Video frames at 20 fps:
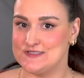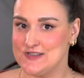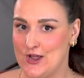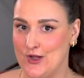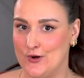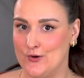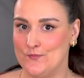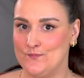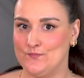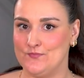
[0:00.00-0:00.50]

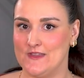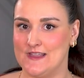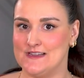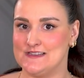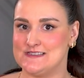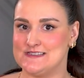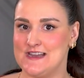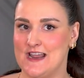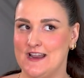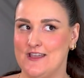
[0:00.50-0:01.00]
So
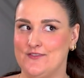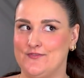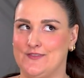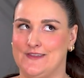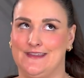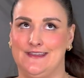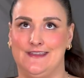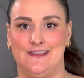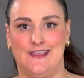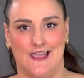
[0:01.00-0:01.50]
instead of
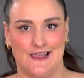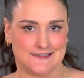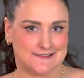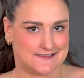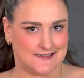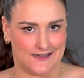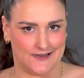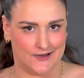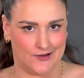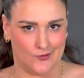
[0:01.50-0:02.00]

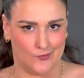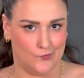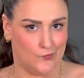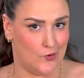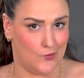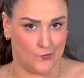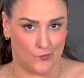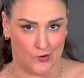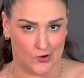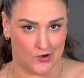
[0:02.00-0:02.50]
guessing
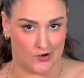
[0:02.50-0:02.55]
what